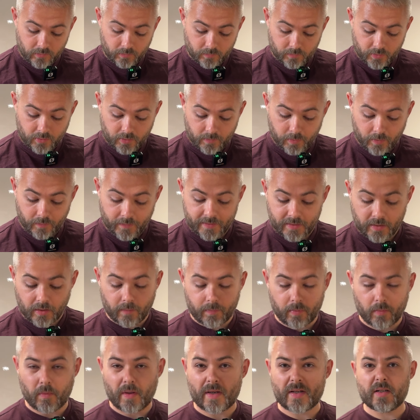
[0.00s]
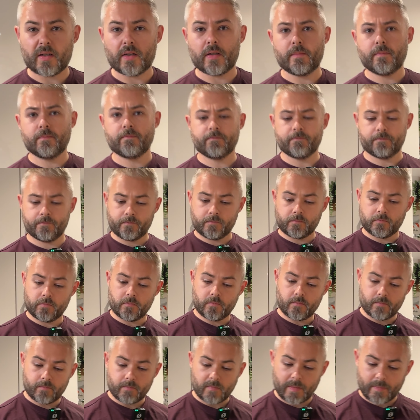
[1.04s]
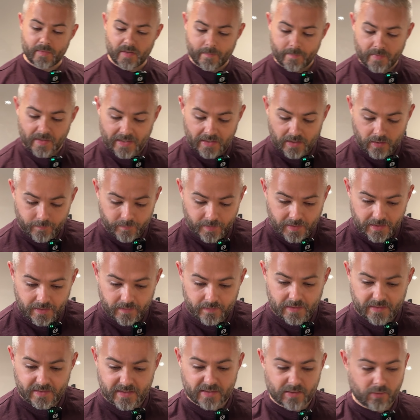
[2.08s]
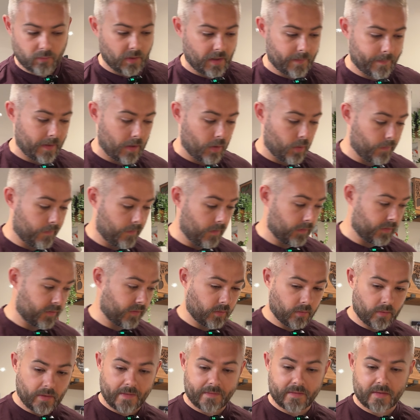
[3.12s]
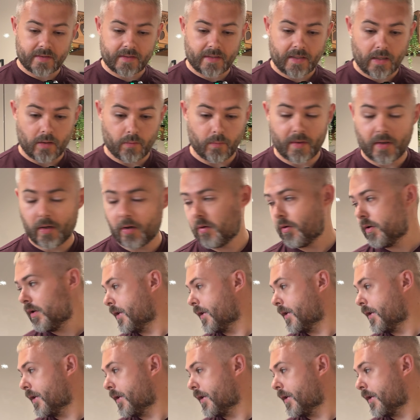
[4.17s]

I'm just going to put this hob on like maybe a medium heat. This is quite powerful, so we'll have to see how we go.